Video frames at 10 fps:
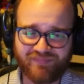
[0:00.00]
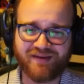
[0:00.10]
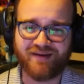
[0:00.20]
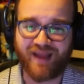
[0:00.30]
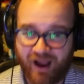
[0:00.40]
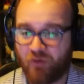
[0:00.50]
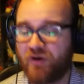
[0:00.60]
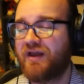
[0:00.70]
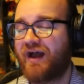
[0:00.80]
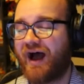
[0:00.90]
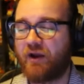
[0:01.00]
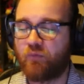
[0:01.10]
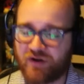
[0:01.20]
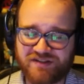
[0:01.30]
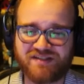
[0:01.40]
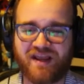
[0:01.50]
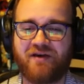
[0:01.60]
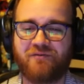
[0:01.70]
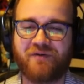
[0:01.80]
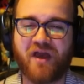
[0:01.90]
Now, I will
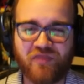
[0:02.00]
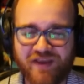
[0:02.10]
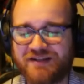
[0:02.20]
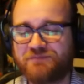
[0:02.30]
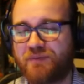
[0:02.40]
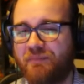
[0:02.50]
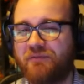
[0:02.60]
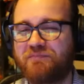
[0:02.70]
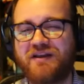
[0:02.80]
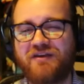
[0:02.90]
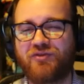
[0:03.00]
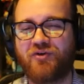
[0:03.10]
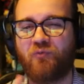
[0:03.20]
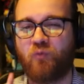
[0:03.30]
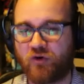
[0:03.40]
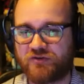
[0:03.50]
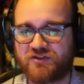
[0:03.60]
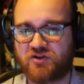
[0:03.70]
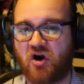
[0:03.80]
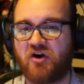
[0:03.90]
say what I think is probably the
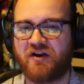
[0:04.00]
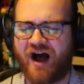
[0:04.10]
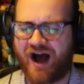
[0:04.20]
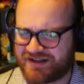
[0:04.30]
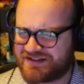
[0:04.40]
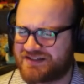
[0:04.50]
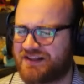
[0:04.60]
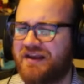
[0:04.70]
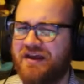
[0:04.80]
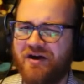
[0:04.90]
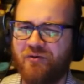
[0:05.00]
worst card, and honestly,